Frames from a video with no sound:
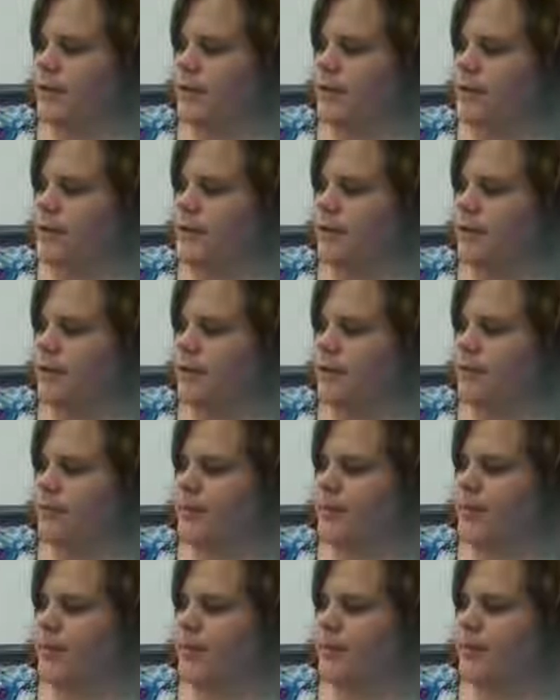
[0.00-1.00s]
This one,
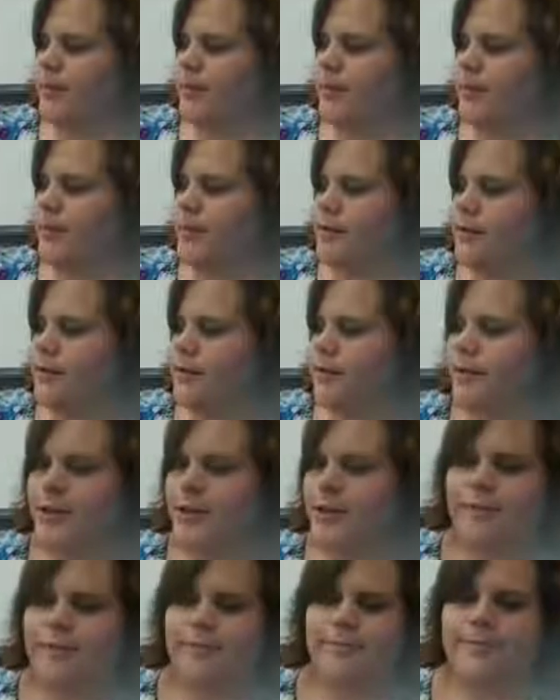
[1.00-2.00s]
maybe. This one,
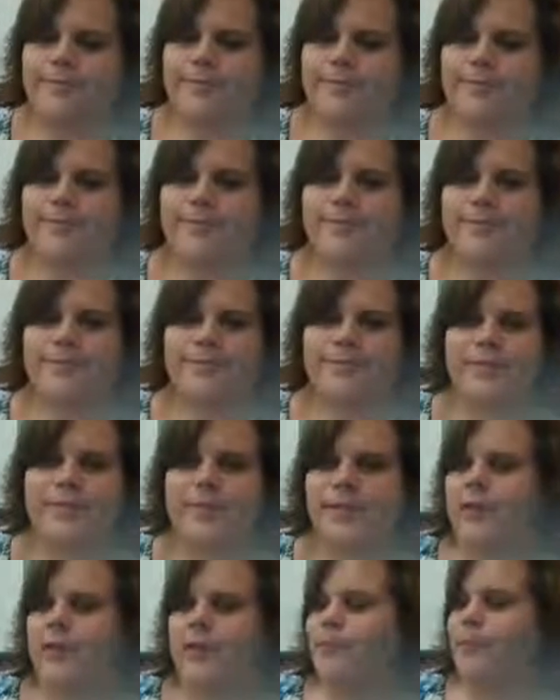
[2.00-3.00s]
no.
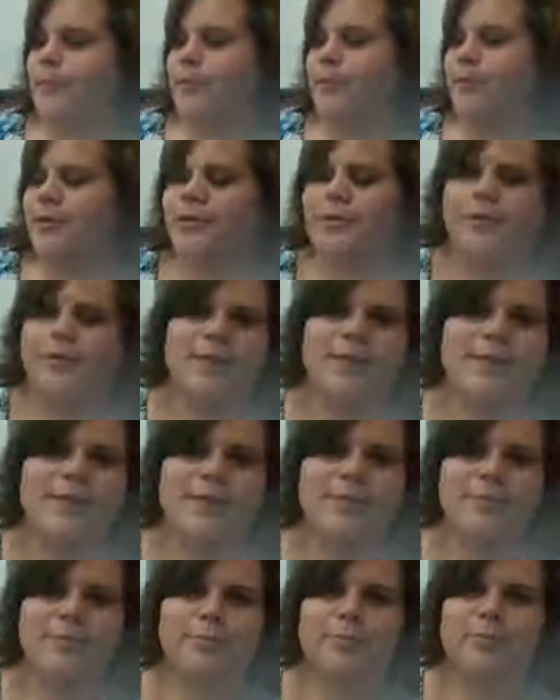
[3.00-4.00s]
Come up with your own
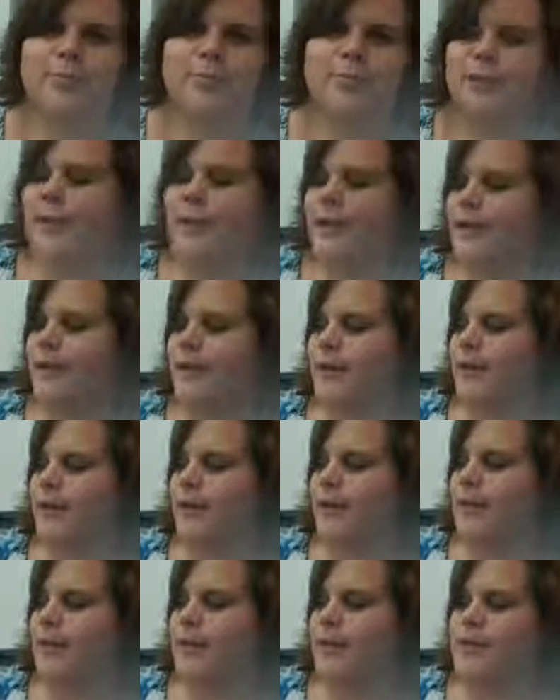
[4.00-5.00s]
example if you like,
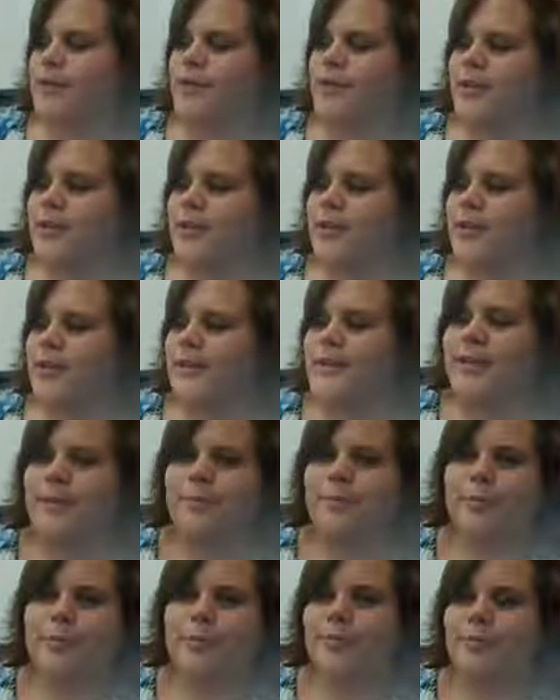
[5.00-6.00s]
but you need an
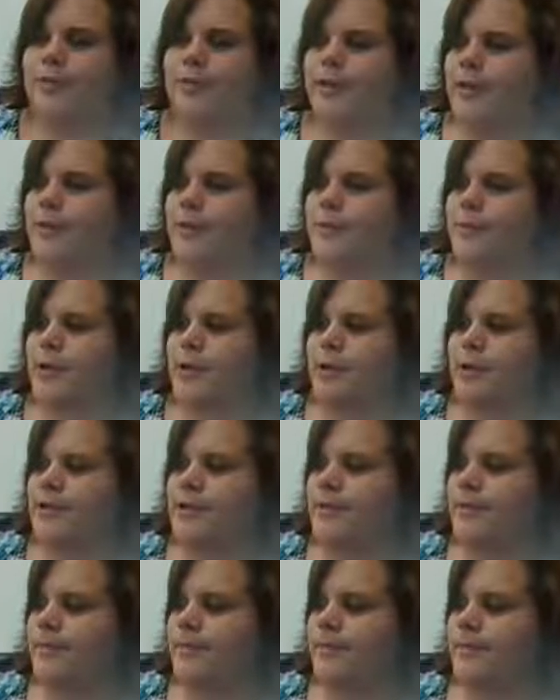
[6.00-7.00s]
example of written
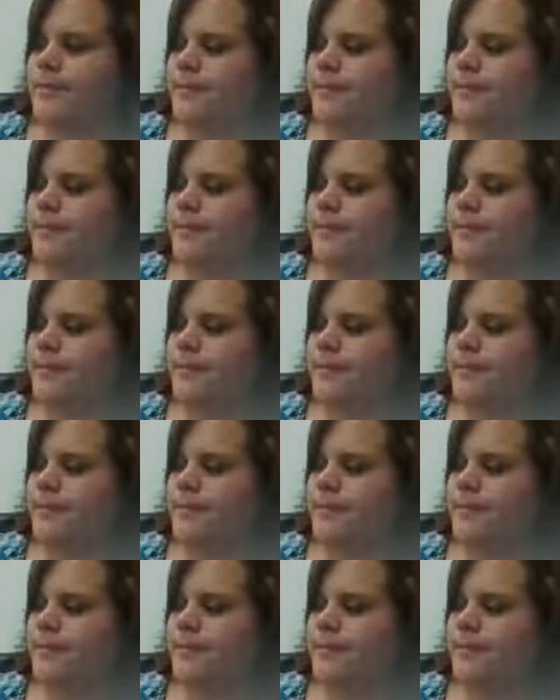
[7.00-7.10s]
expression.